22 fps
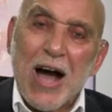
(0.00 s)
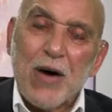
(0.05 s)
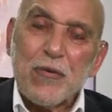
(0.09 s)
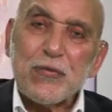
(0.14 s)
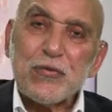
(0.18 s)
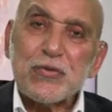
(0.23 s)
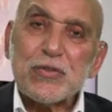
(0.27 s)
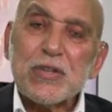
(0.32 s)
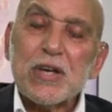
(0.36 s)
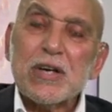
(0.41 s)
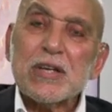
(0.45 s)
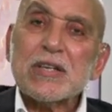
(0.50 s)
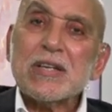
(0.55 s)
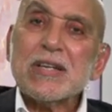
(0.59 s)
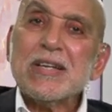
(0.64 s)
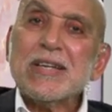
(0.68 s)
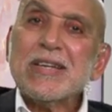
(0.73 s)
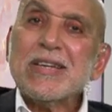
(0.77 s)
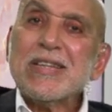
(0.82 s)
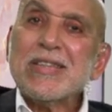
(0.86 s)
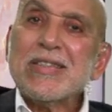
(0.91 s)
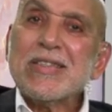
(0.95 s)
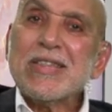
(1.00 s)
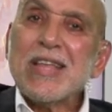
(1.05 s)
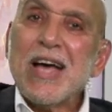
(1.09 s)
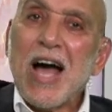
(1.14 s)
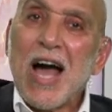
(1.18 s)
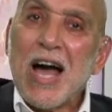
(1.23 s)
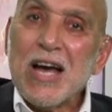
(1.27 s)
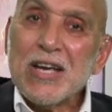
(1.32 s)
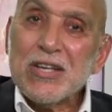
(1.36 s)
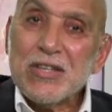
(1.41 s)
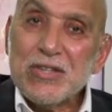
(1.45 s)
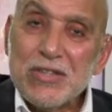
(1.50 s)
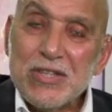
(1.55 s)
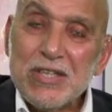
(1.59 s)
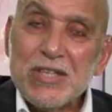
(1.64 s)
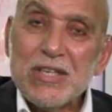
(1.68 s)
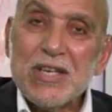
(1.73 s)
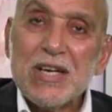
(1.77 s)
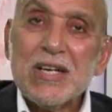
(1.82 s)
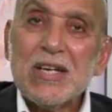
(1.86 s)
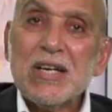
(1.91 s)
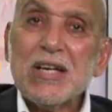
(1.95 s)
after the
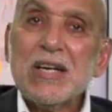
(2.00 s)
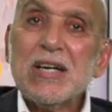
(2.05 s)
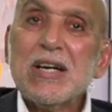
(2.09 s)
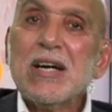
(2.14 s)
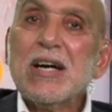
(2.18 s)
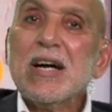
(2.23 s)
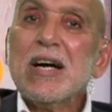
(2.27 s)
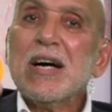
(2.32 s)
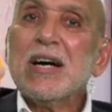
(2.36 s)
idea,